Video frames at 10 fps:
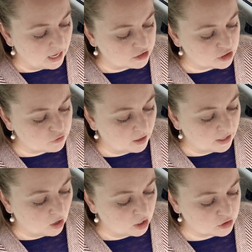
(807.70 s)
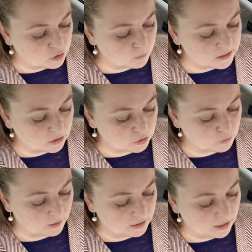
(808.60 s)
and she tried hard to whistle
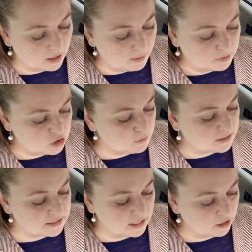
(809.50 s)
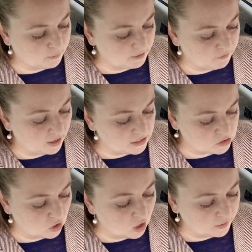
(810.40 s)
to it, but she was terribly
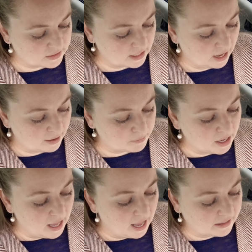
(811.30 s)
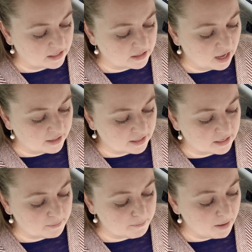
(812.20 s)
frightened all the time at the thought that
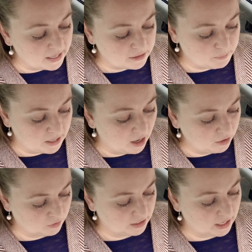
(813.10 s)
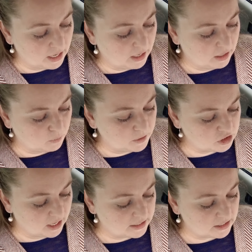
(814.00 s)
it might be hungry, in which
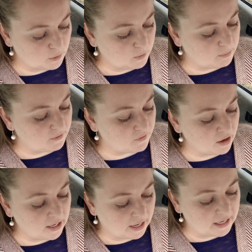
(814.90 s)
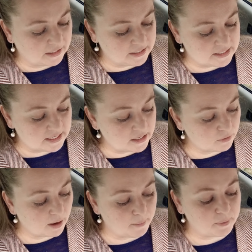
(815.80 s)
case it would be very likely to eat
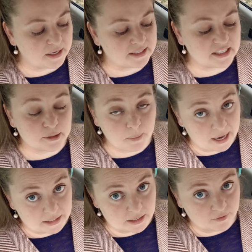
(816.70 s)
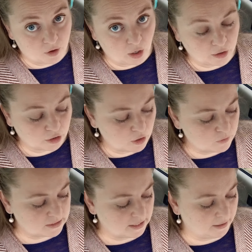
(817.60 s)
her up in spite of all her
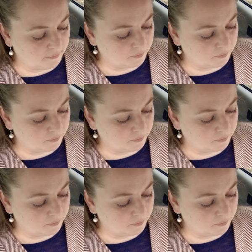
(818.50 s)
coaxing.